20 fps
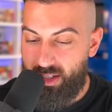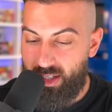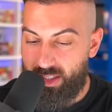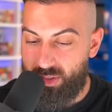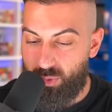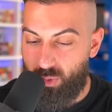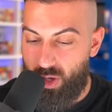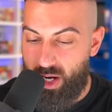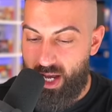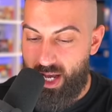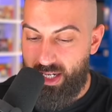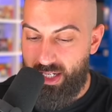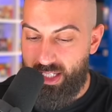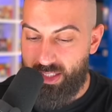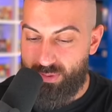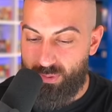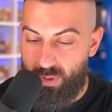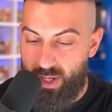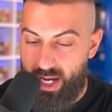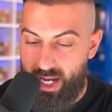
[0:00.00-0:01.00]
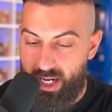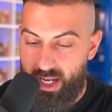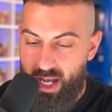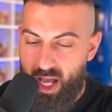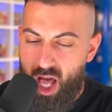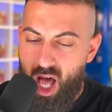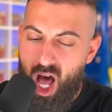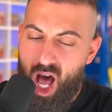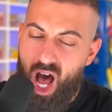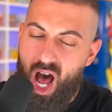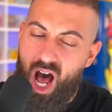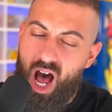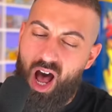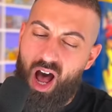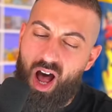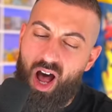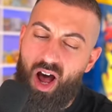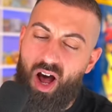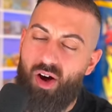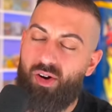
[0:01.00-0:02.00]
It's red. It's red.
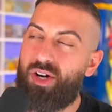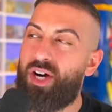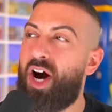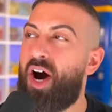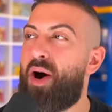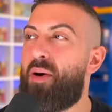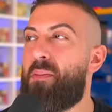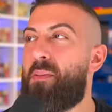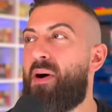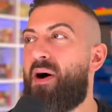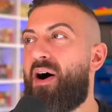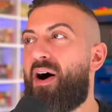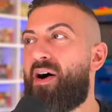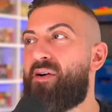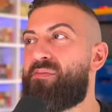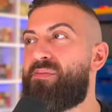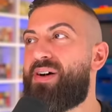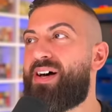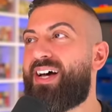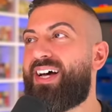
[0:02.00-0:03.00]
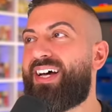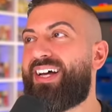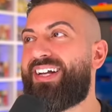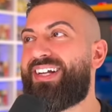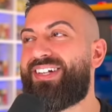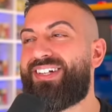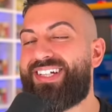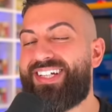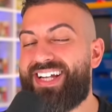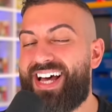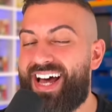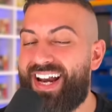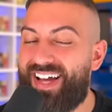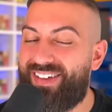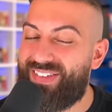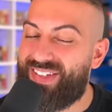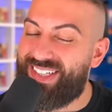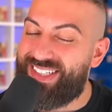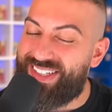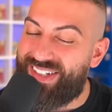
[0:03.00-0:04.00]
Oh, come on, man. You did not
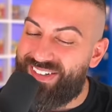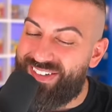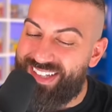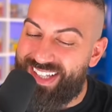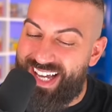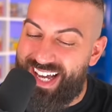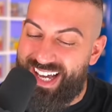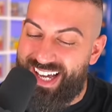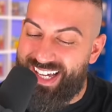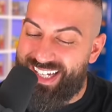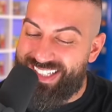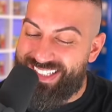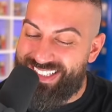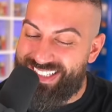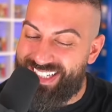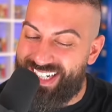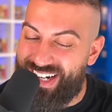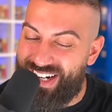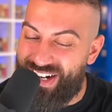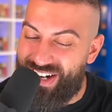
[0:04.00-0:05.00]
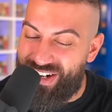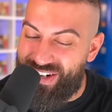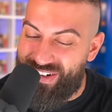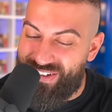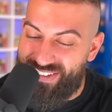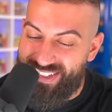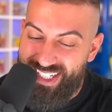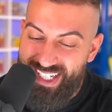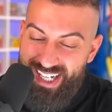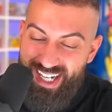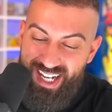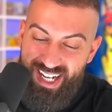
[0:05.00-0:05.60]
have to do that. Yo.